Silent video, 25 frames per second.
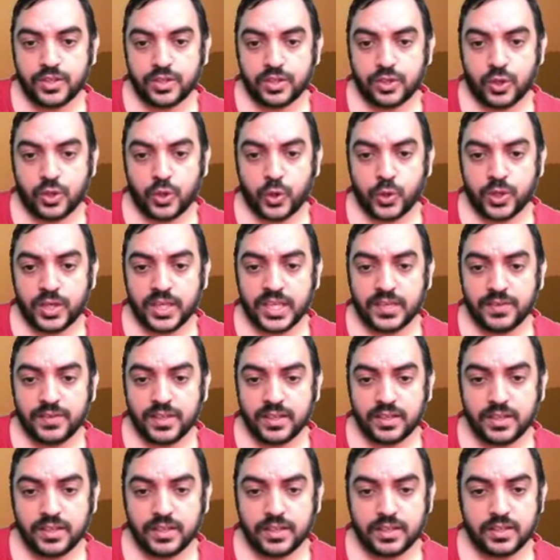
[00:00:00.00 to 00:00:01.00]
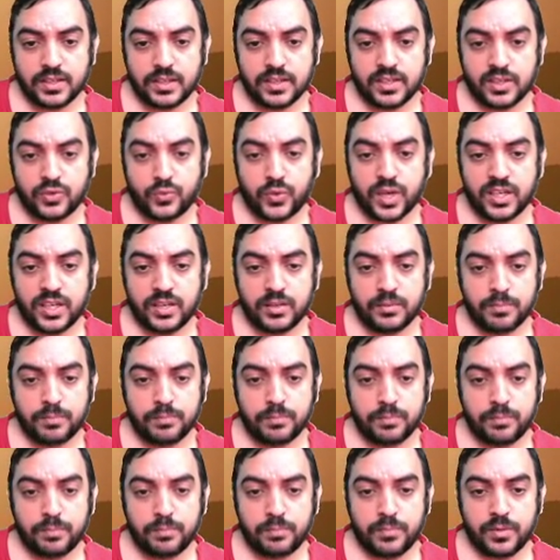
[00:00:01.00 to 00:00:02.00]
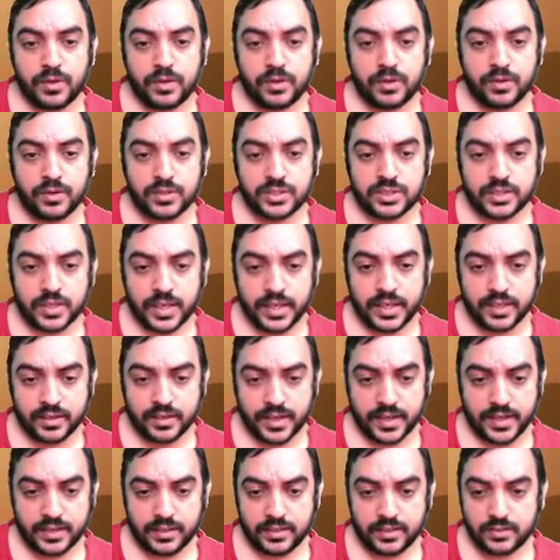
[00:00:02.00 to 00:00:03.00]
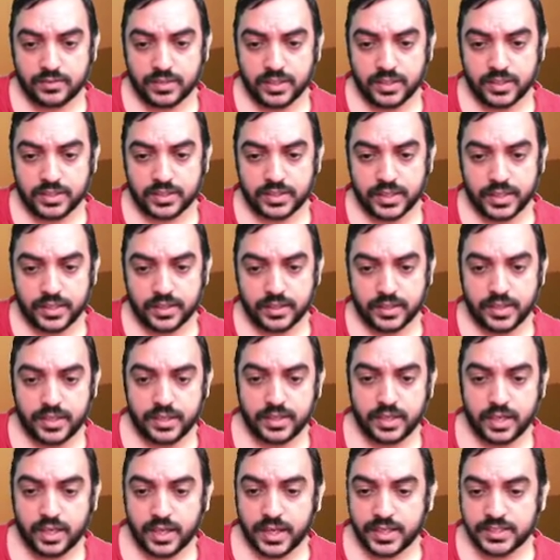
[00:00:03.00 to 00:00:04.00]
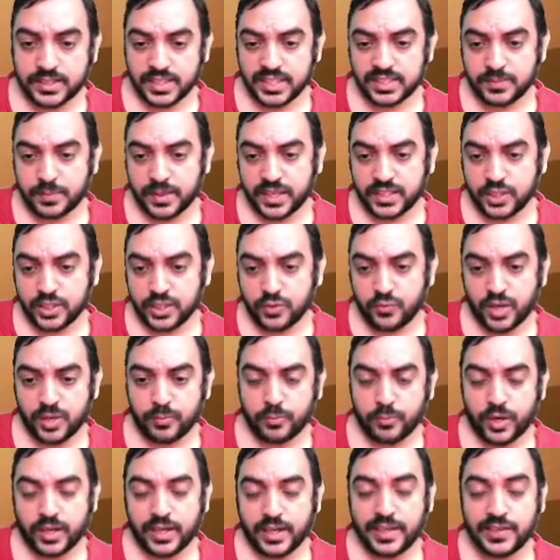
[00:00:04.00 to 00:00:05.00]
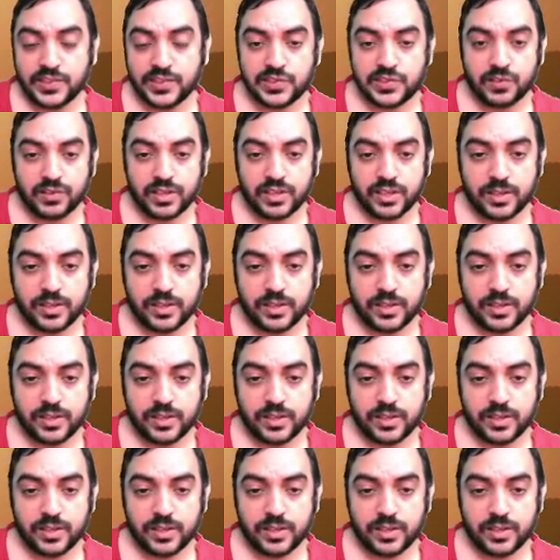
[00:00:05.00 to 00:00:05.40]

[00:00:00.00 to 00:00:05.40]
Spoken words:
Quote given, one strike rate. What is strike rate? Exercise price of 1.97.